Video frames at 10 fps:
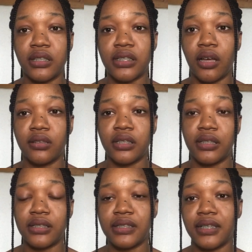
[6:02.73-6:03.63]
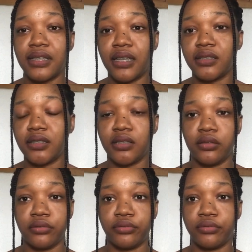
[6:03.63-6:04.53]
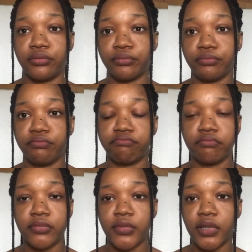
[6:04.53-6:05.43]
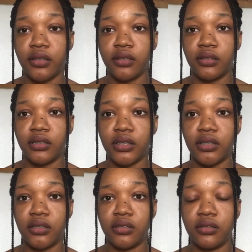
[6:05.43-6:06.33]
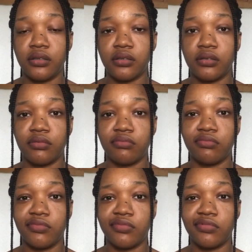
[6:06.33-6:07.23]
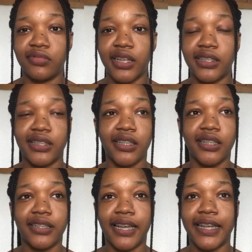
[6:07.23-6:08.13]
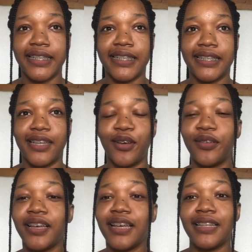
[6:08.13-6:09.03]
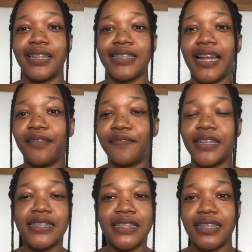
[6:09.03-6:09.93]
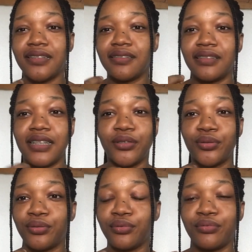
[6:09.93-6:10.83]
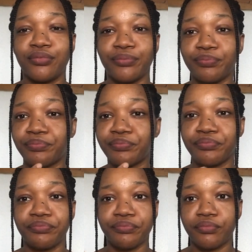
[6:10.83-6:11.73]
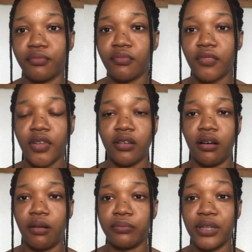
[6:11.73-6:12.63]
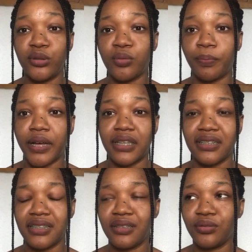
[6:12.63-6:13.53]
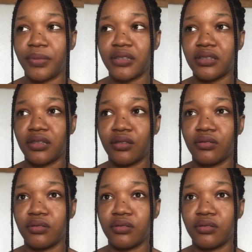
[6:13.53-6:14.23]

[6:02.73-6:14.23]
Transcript: it out and they started the you know the let's say technique now they started fixing little um little bands is it little bands now